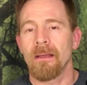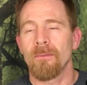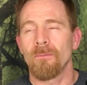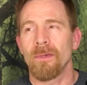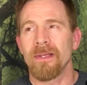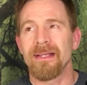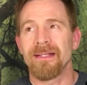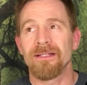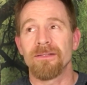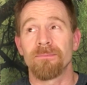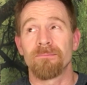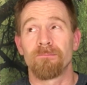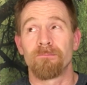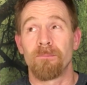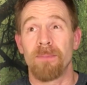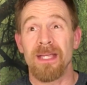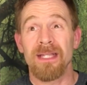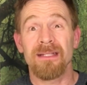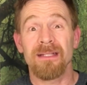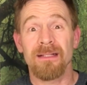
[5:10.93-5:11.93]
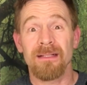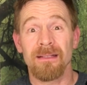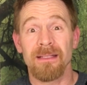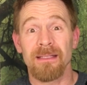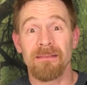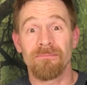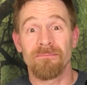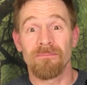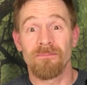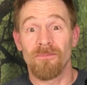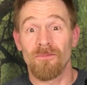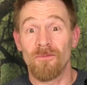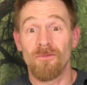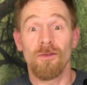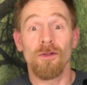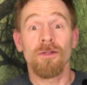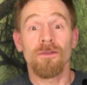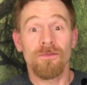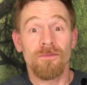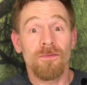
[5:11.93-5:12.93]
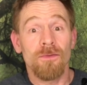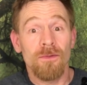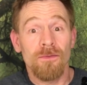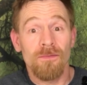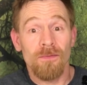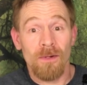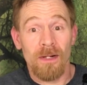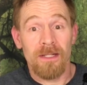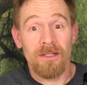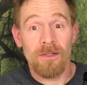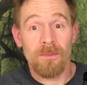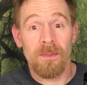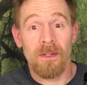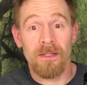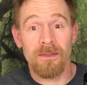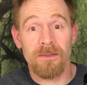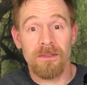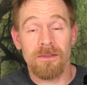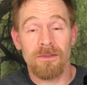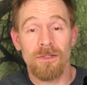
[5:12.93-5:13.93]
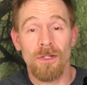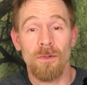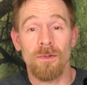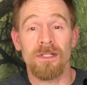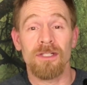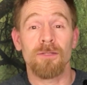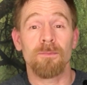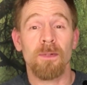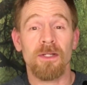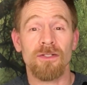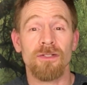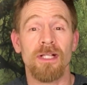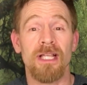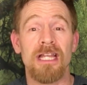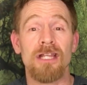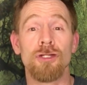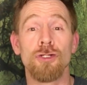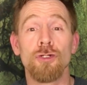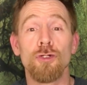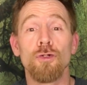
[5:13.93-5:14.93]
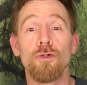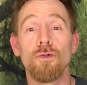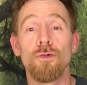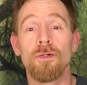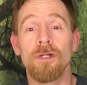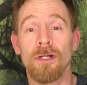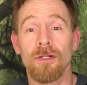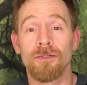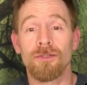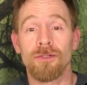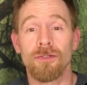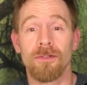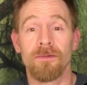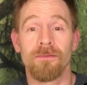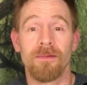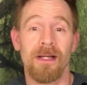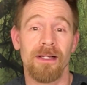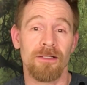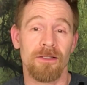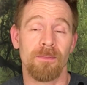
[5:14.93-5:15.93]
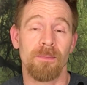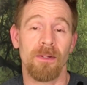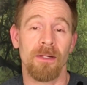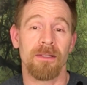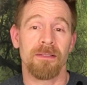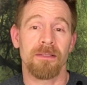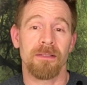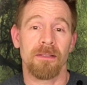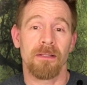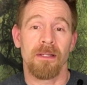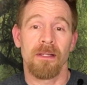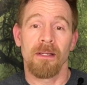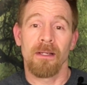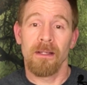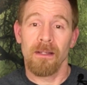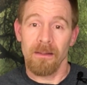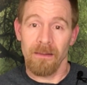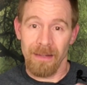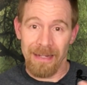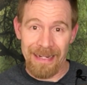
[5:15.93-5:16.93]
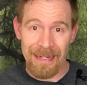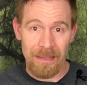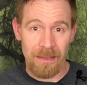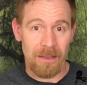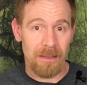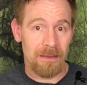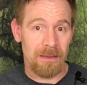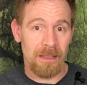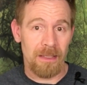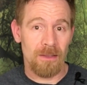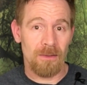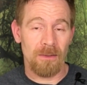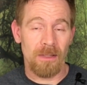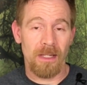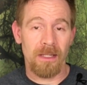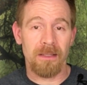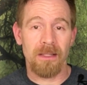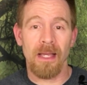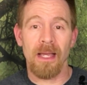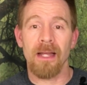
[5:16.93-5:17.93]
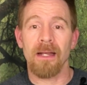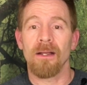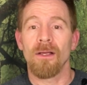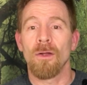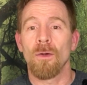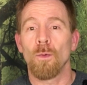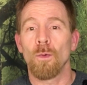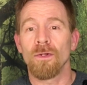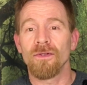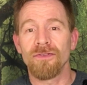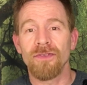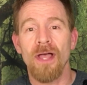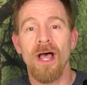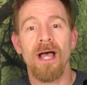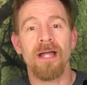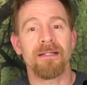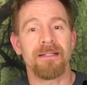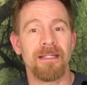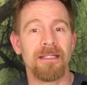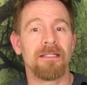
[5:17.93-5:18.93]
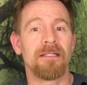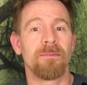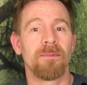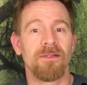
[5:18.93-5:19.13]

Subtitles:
is basically full of food for isopods. So especially a new culture of isopods in a container like that will not need to be